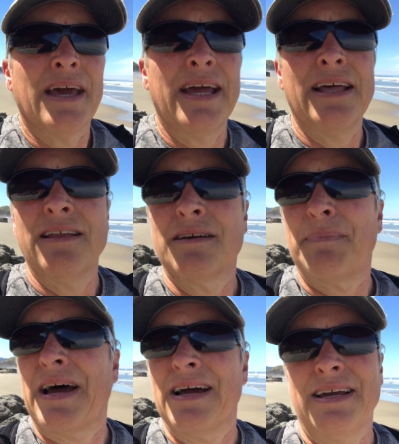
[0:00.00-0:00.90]
and he
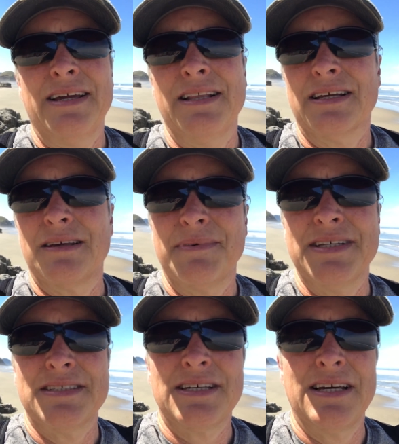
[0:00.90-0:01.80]
looked back, he looked at
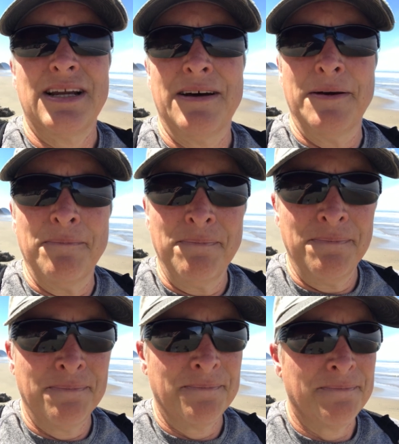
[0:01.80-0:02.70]
me and said, um,
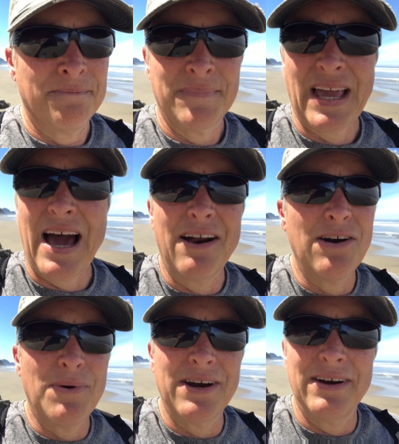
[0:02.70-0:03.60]
I
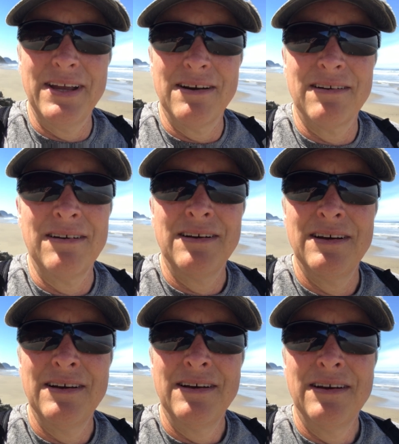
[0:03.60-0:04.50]
don't know why you're here.
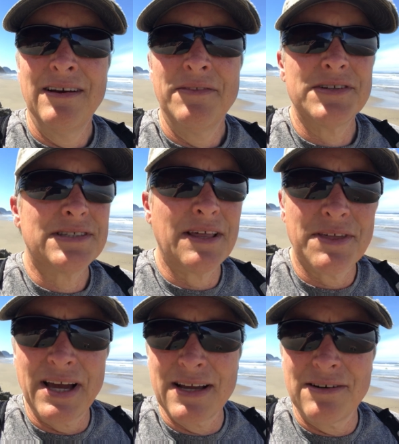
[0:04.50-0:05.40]
There's
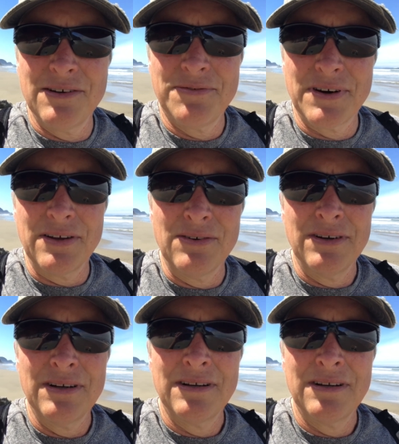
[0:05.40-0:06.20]
nothing I can do for you.